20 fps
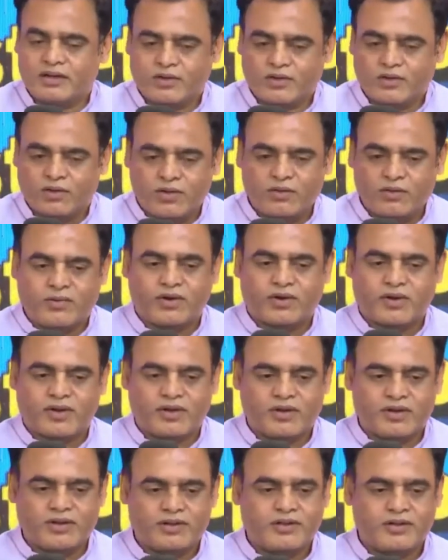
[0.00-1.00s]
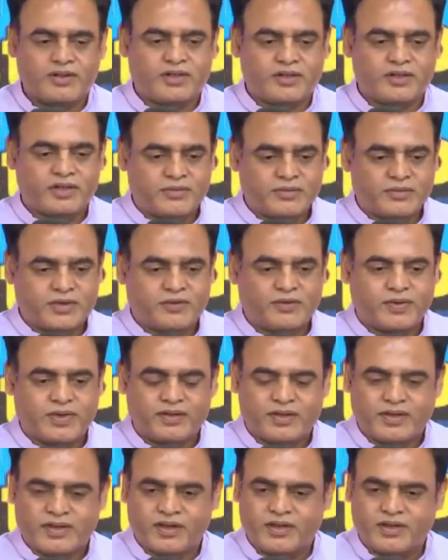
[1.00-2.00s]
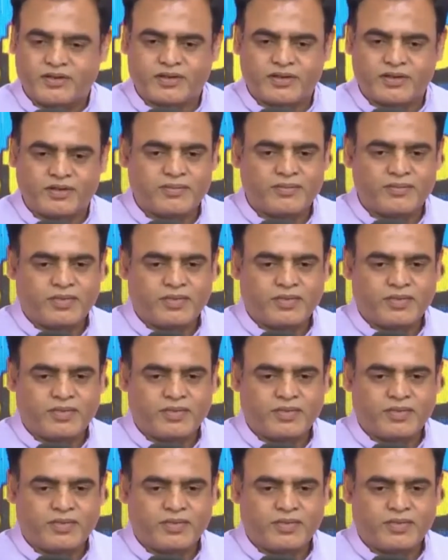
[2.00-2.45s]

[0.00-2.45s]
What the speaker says: role model in the terms of education.